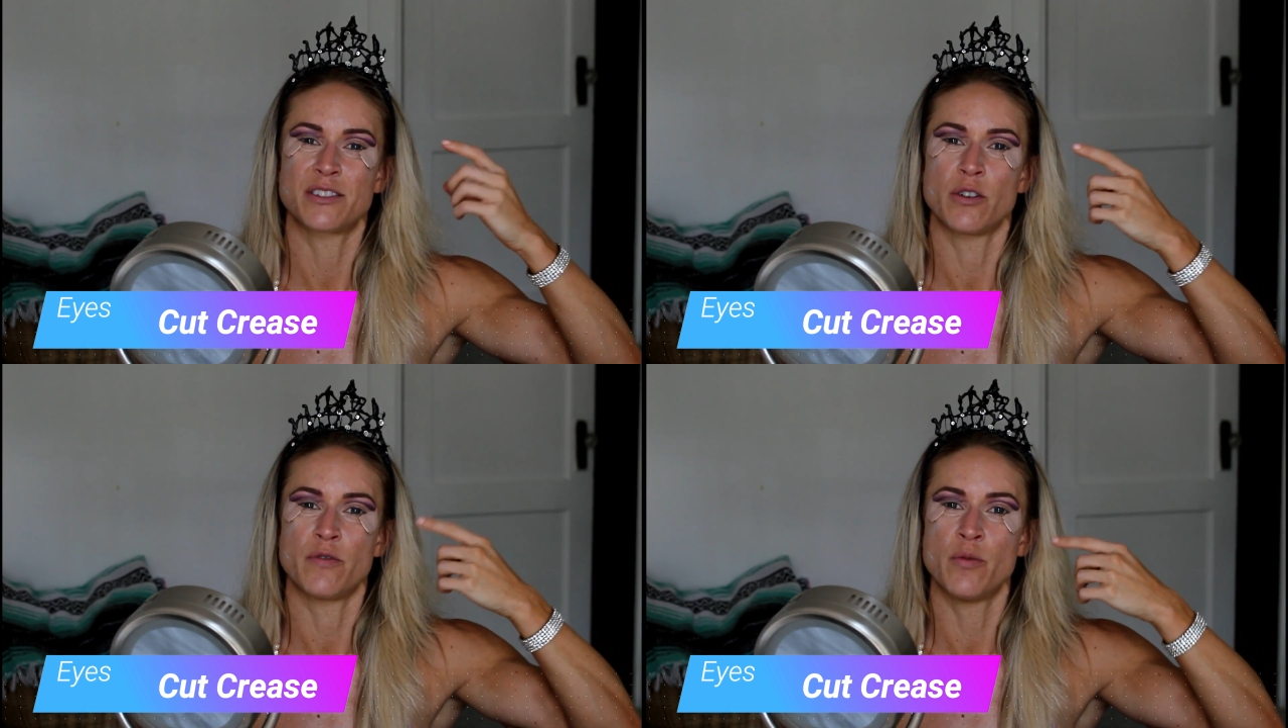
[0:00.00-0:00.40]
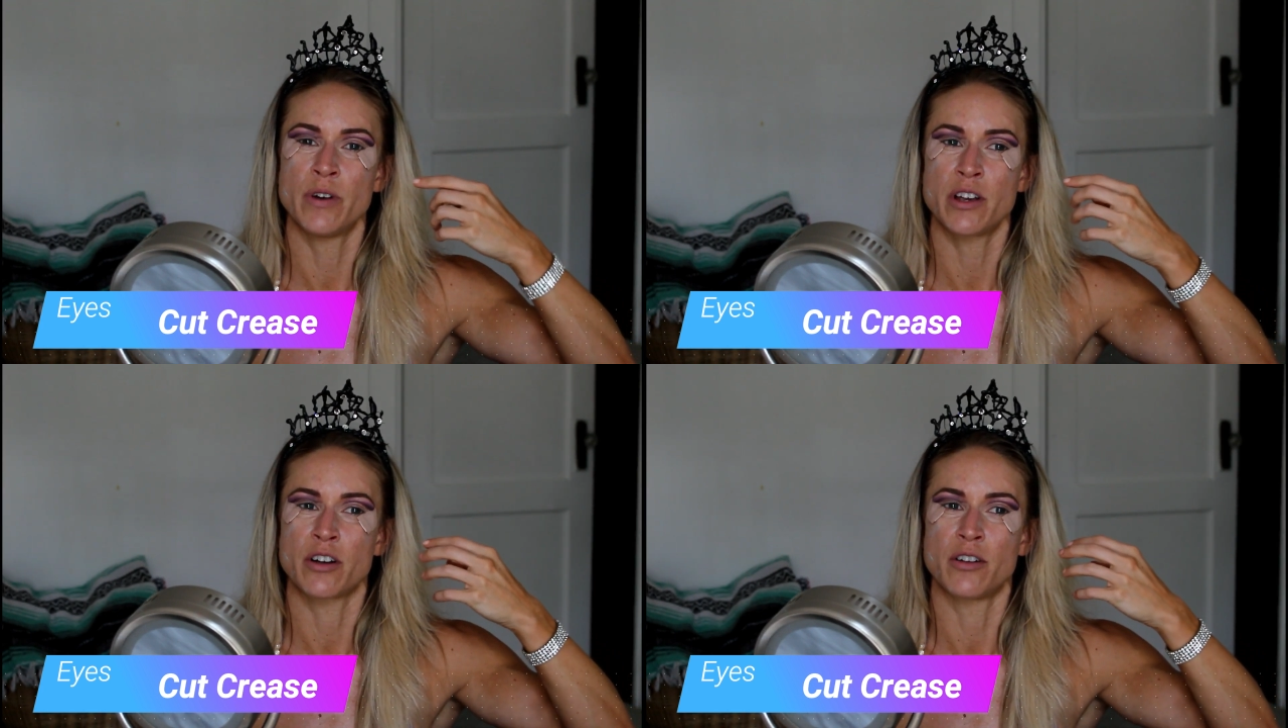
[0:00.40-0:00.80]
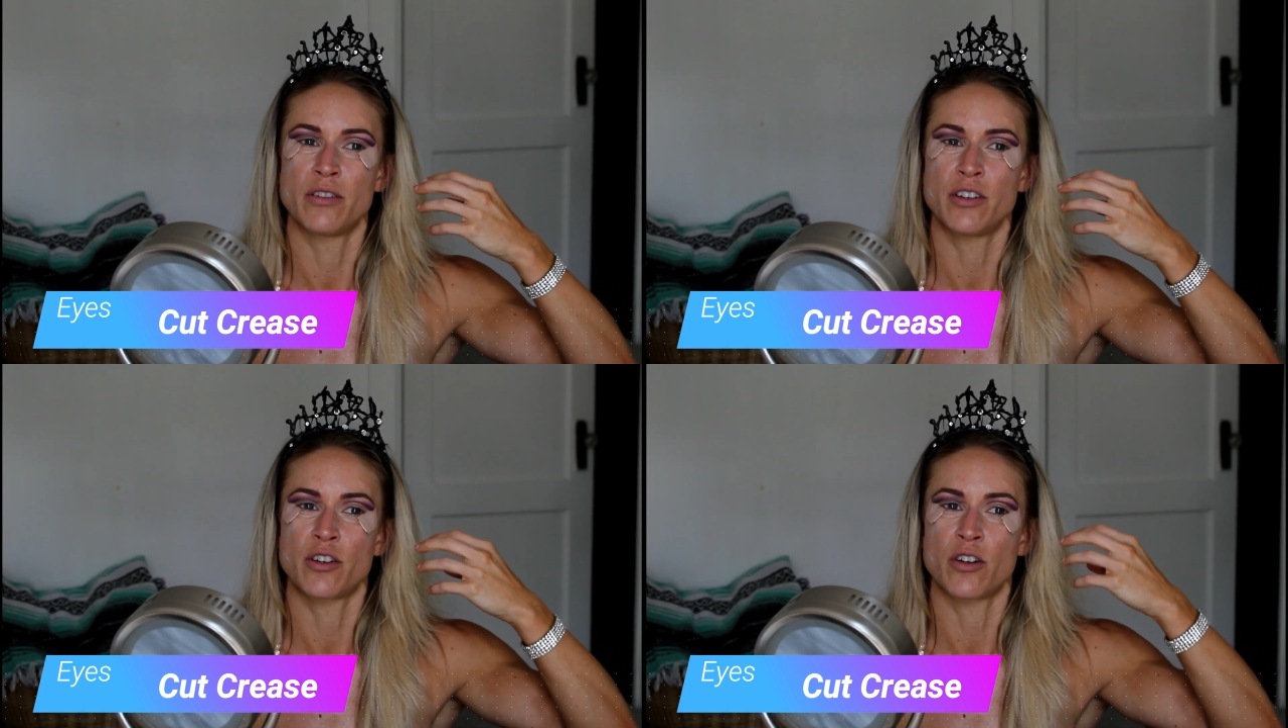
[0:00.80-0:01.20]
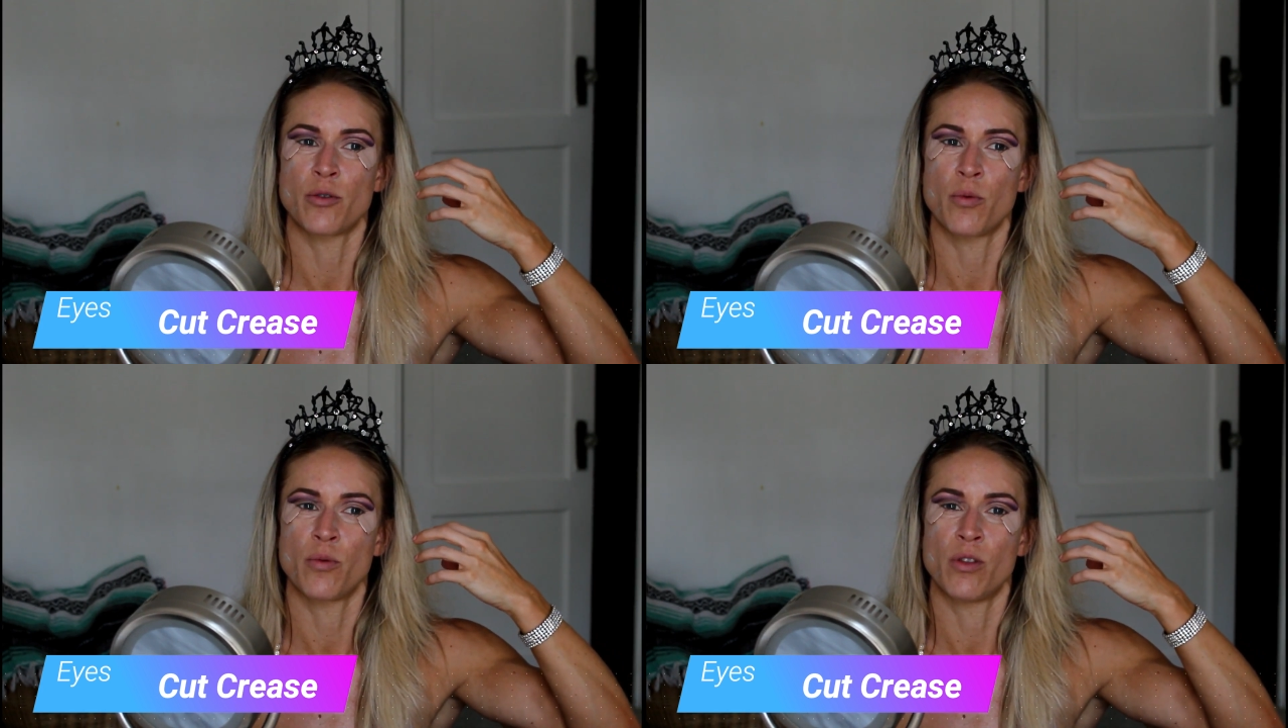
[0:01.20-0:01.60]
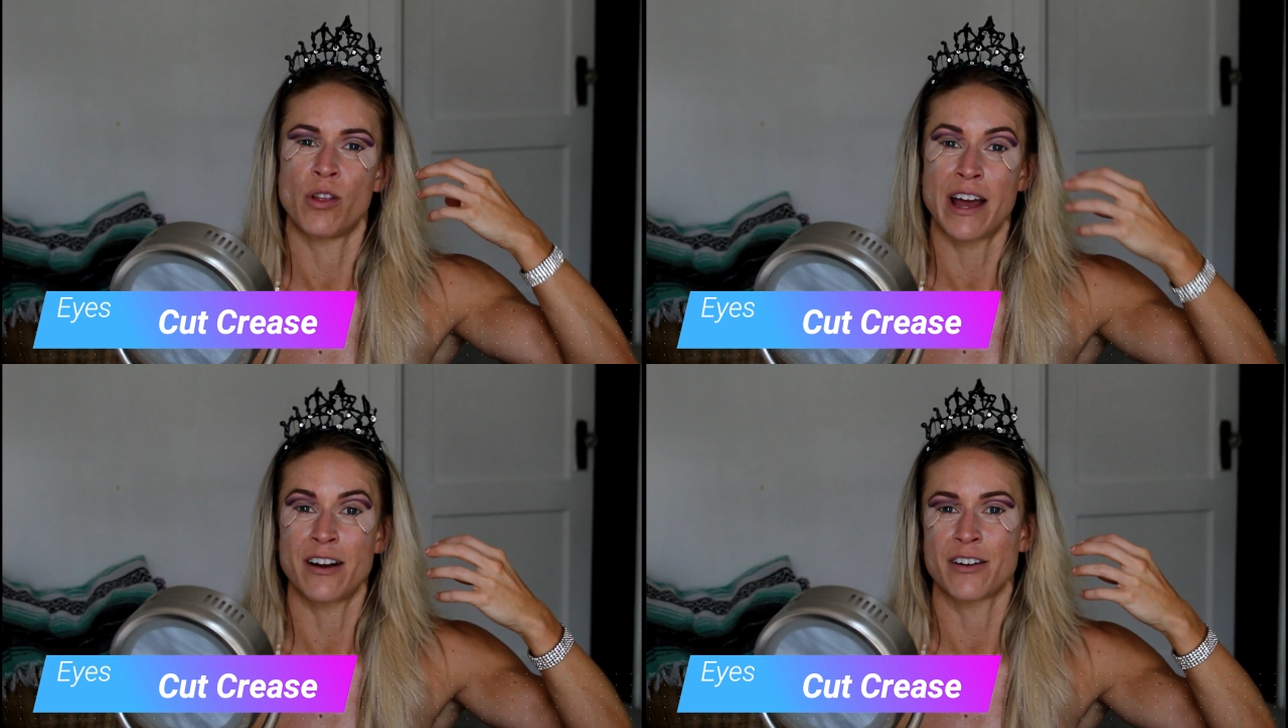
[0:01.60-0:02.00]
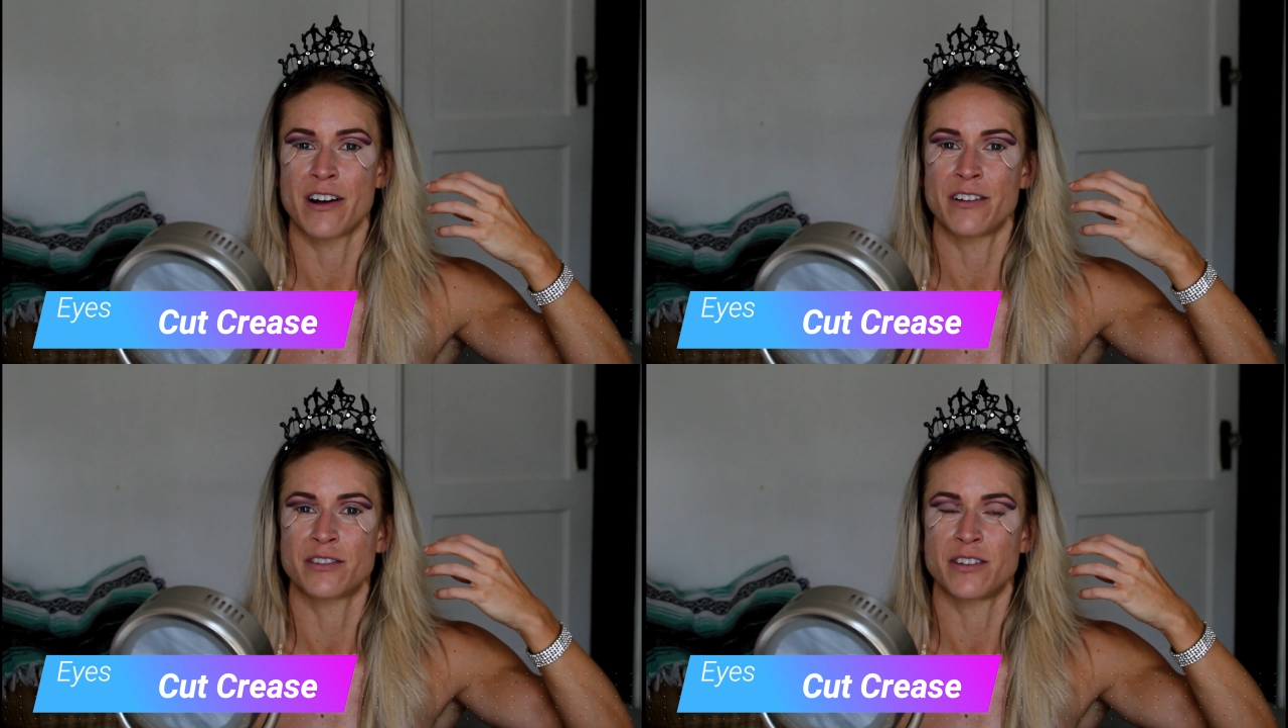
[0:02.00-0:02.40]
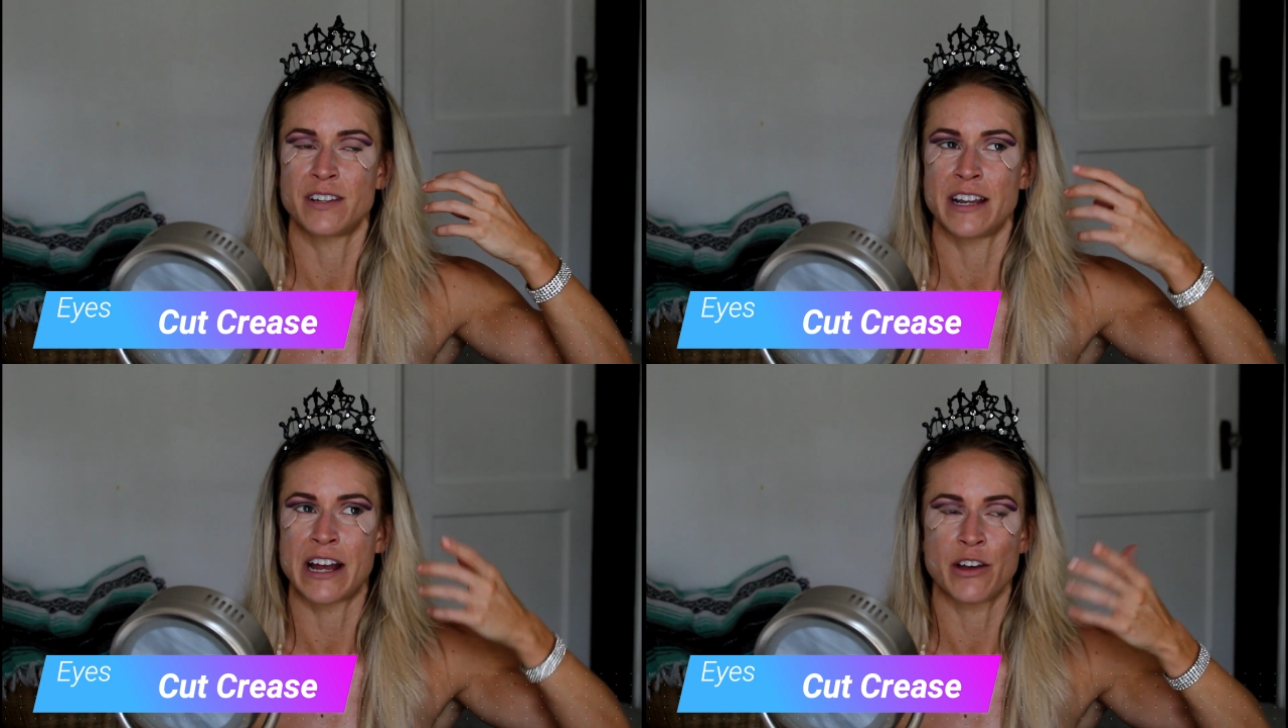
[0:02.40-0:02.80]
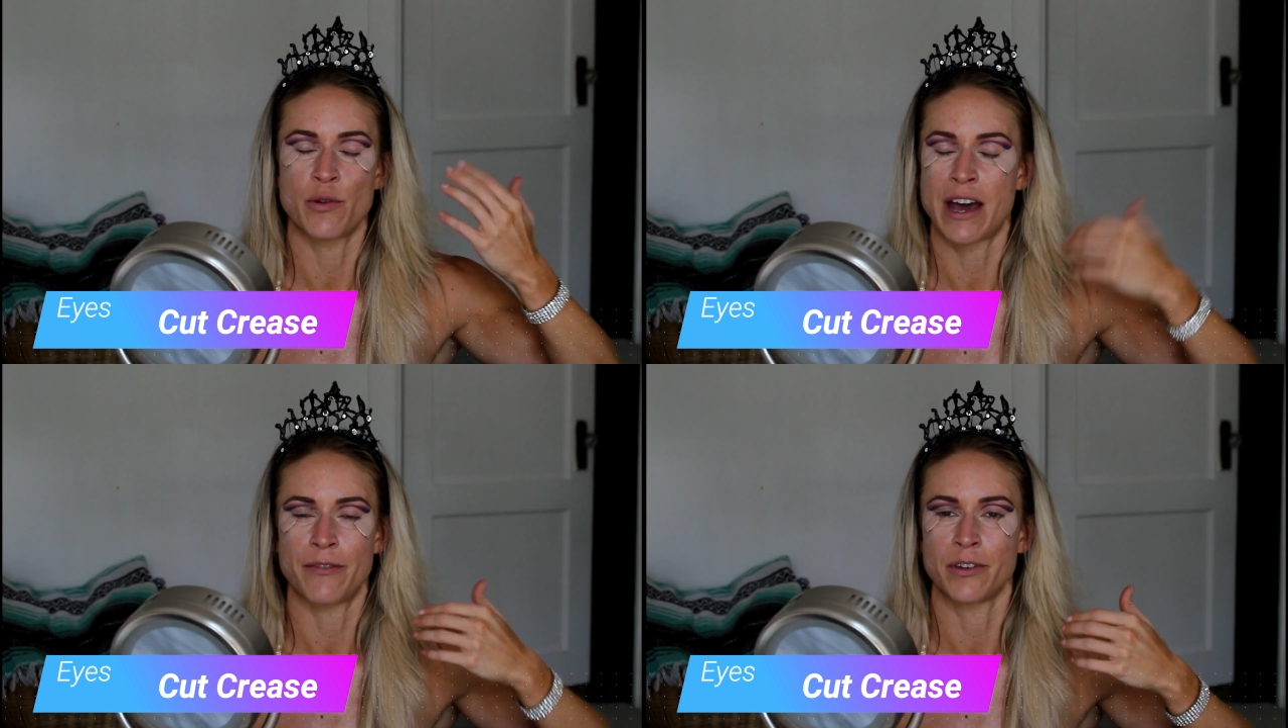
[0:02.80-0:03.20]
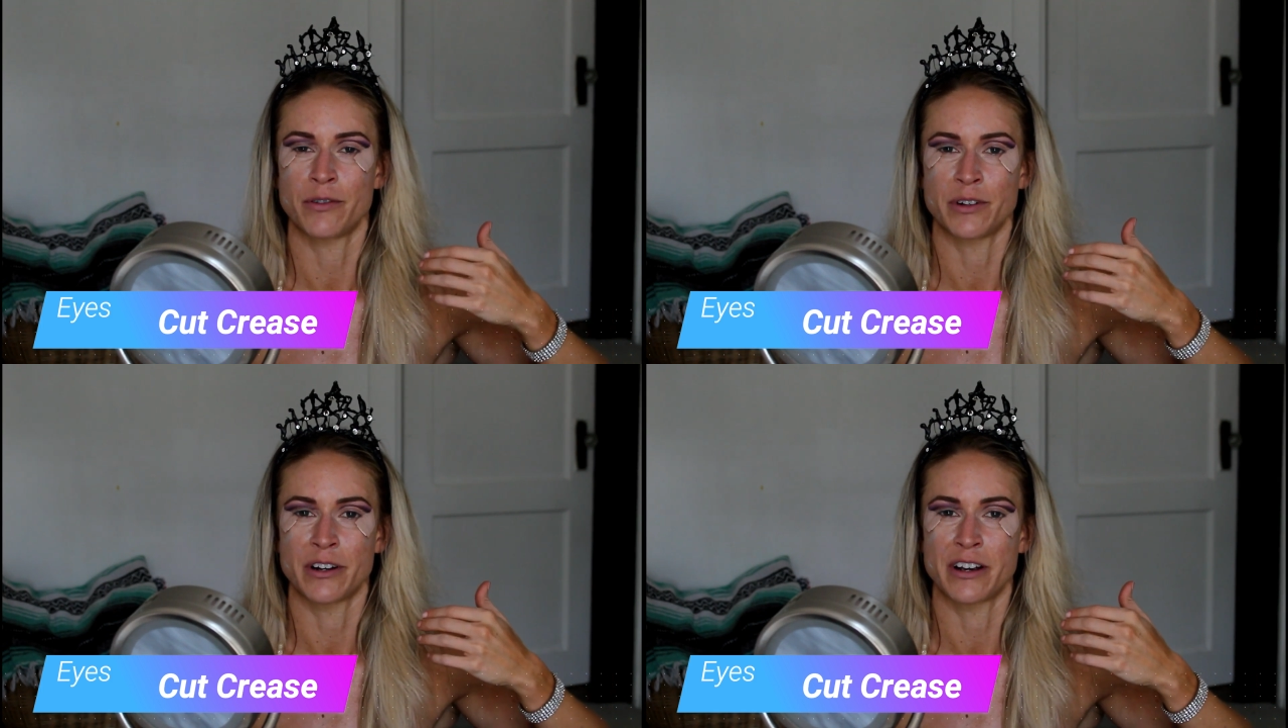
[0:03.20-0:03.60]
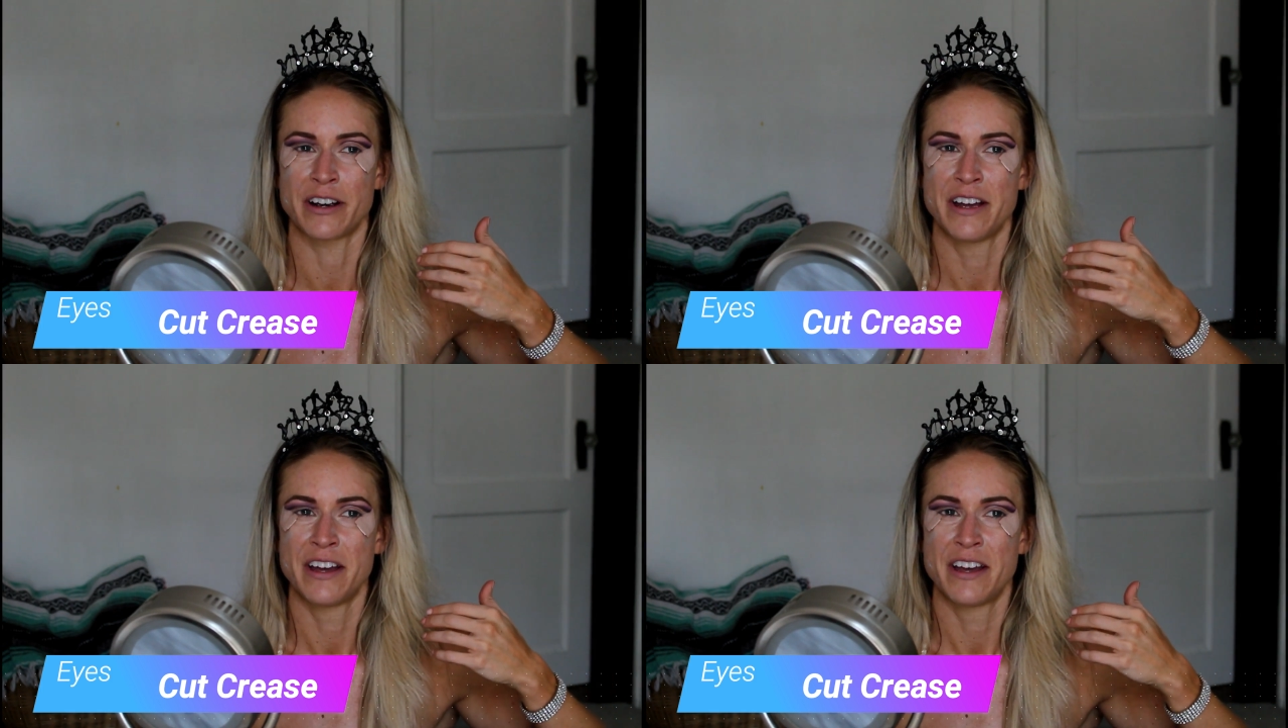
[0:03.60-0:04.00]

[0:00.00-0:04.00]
So if you want your lighter colors to stand out, you have to go darker.